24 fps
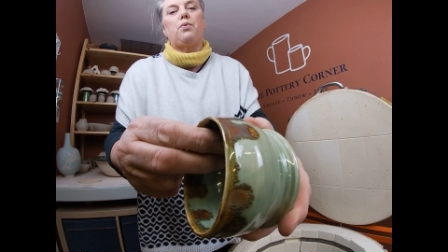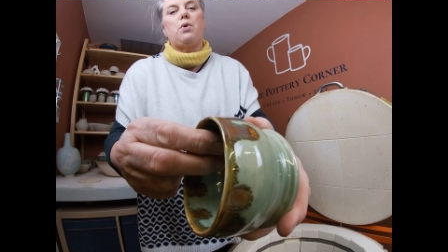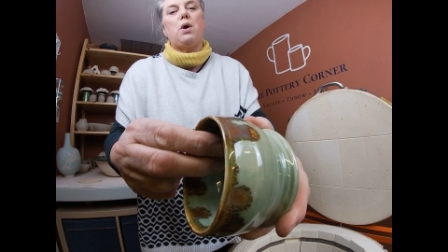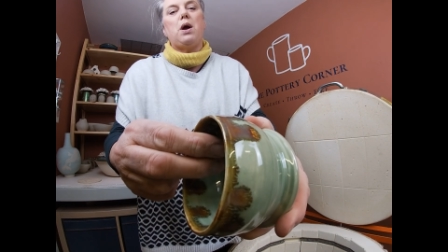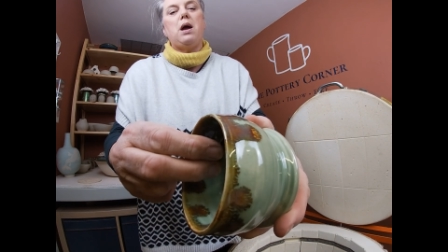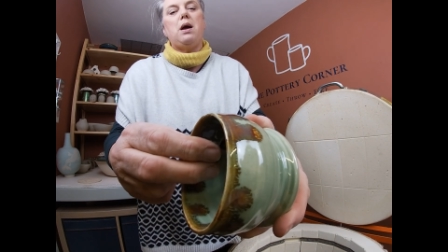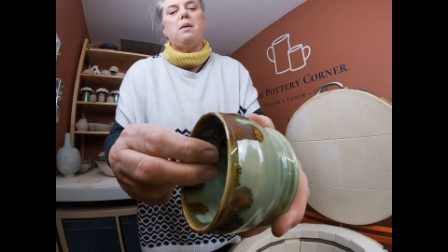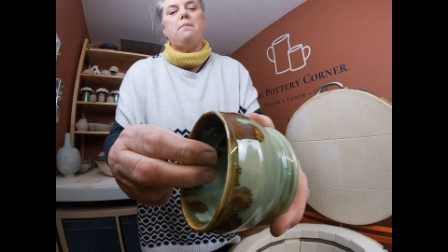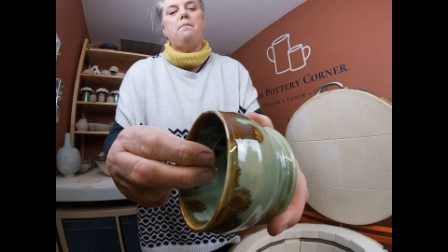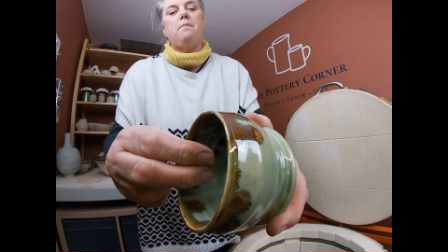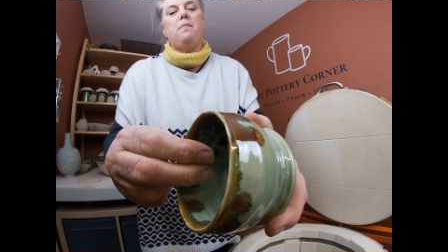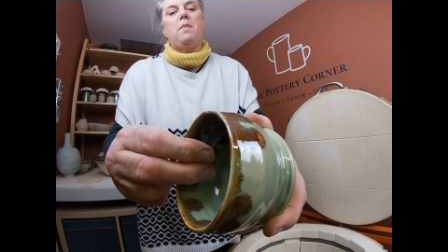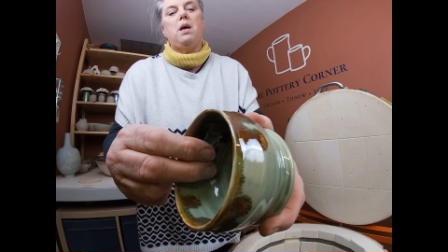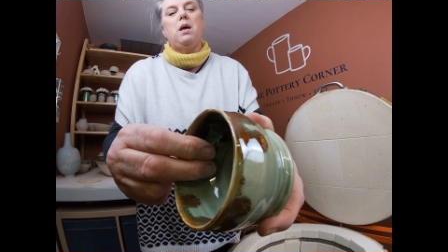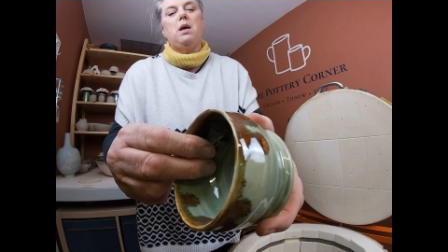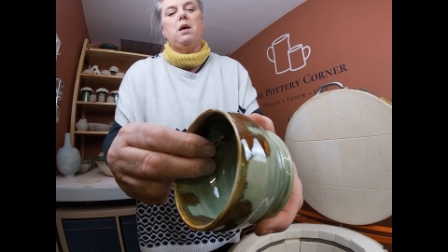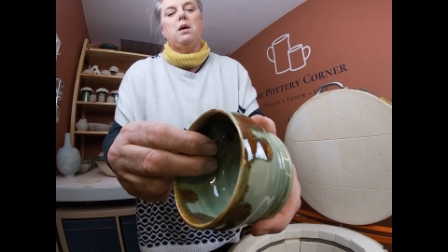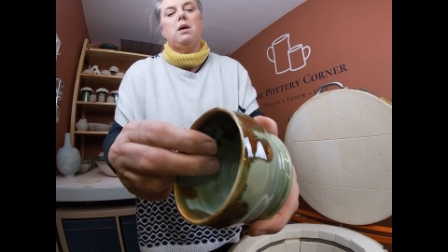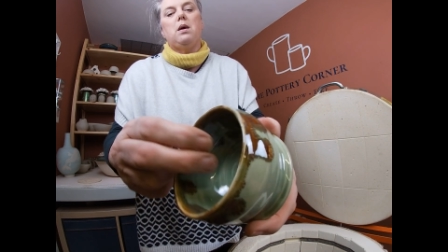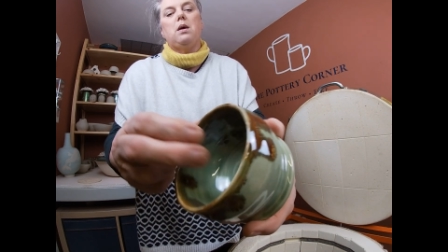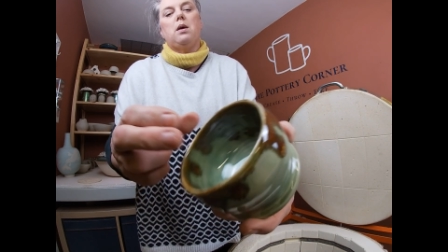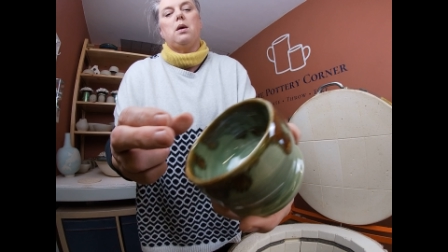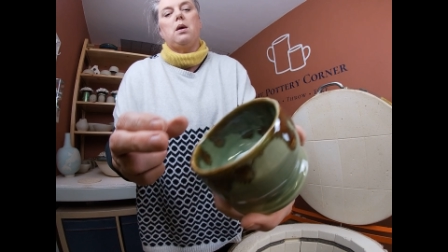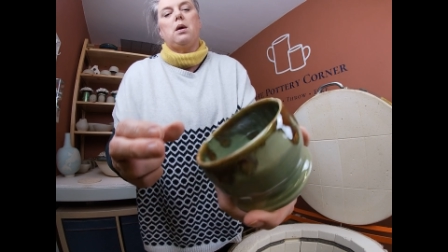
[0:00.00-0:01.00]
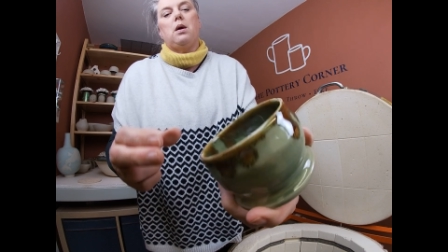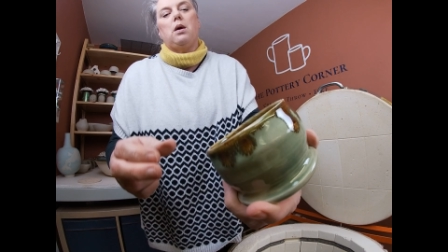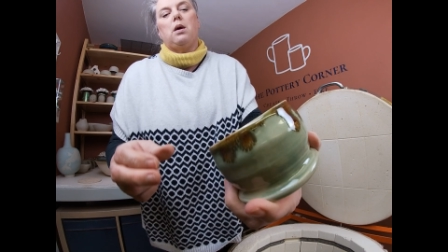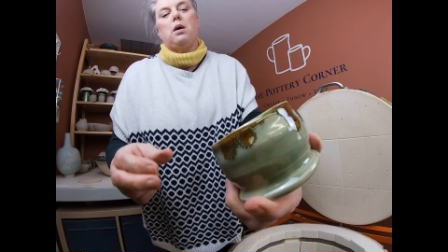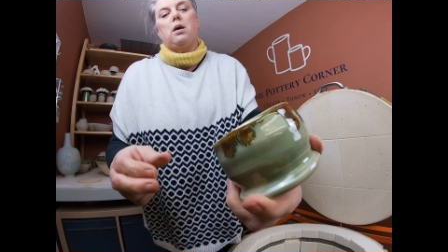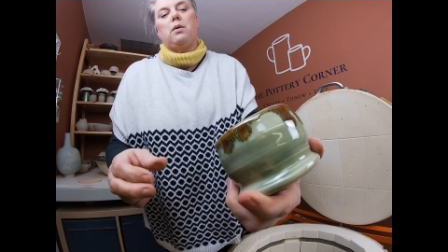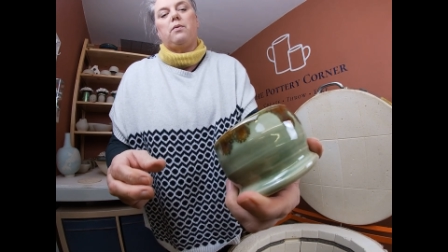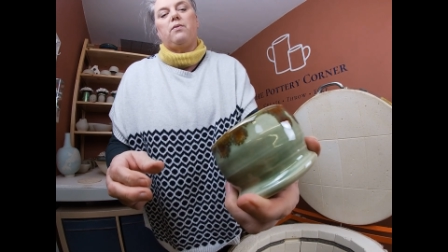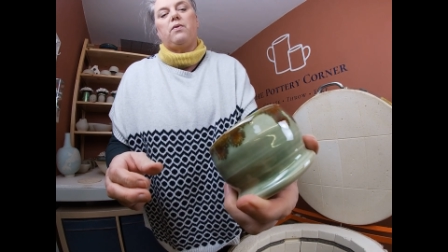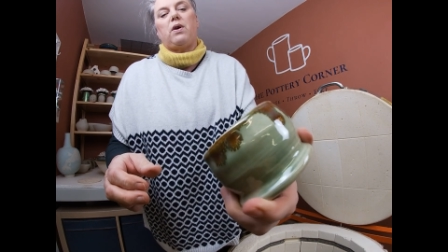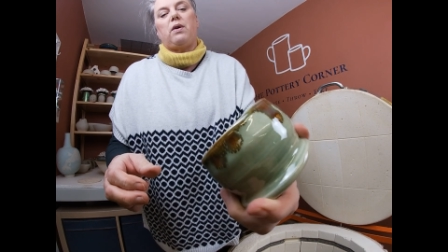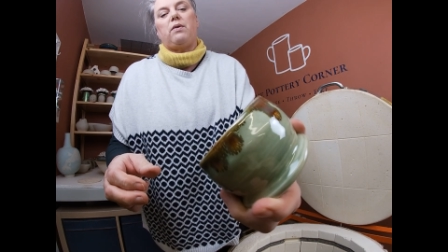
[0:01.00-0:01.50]
rim.
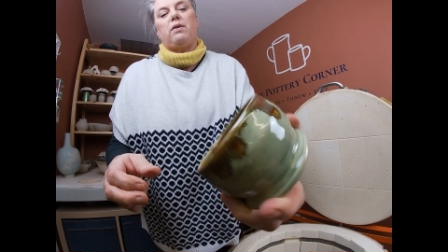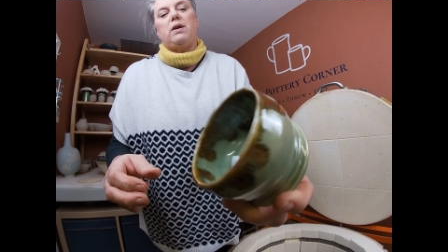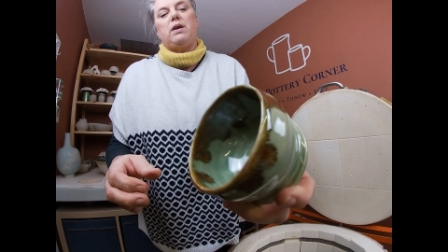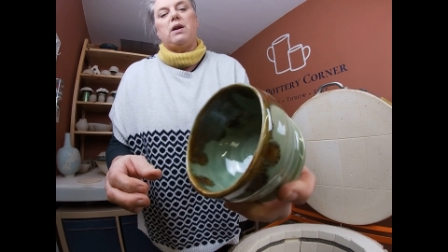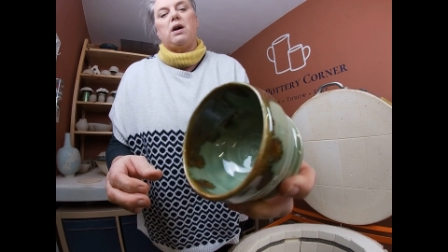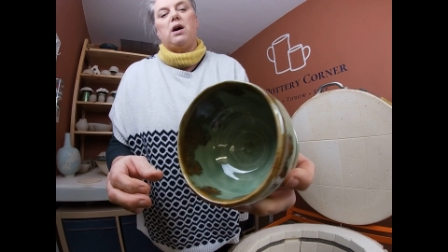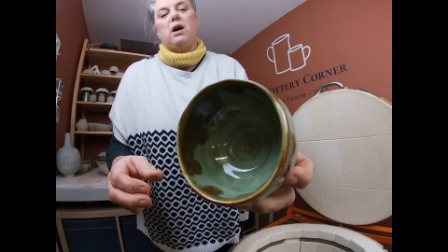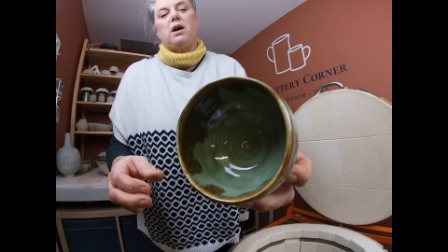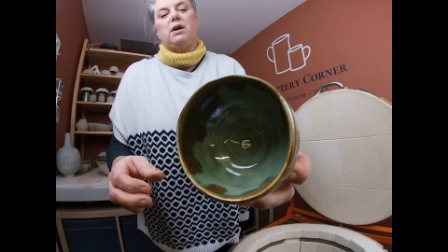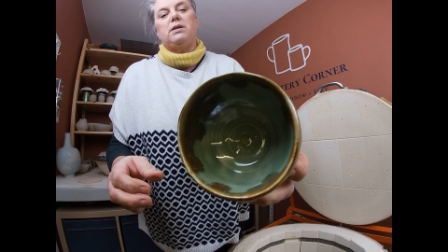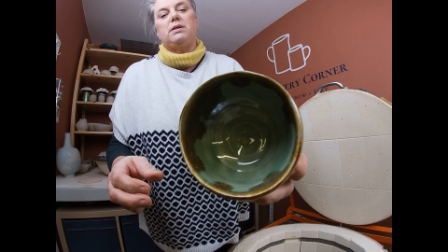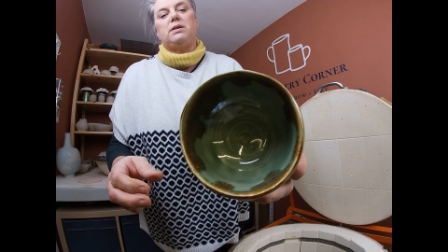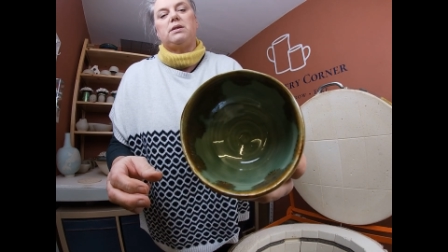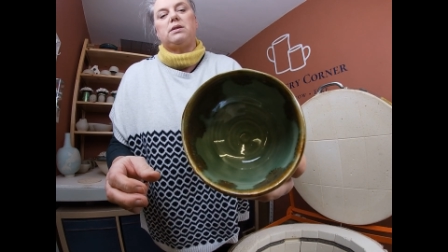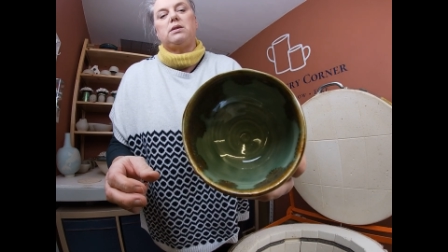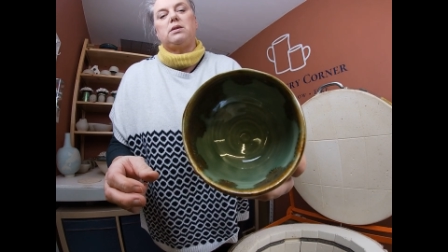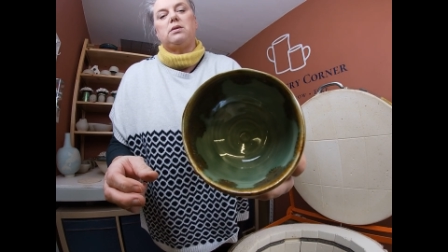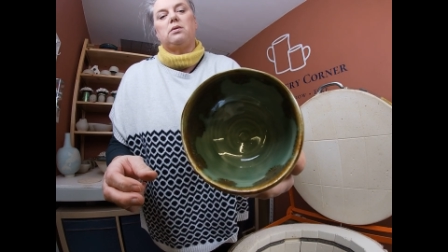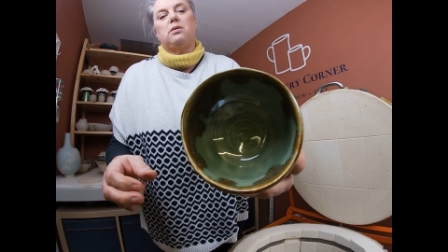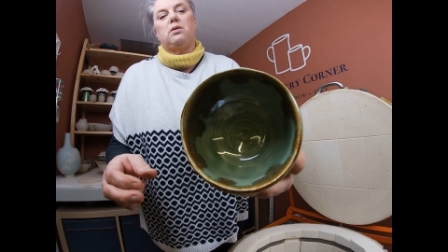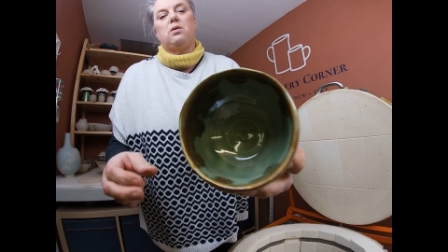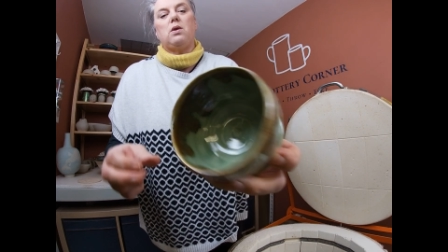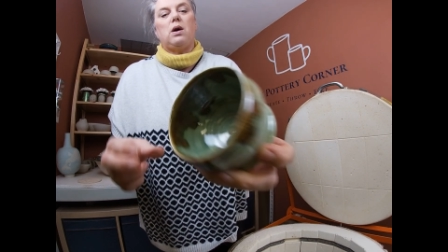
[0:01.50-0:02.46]
Very nice.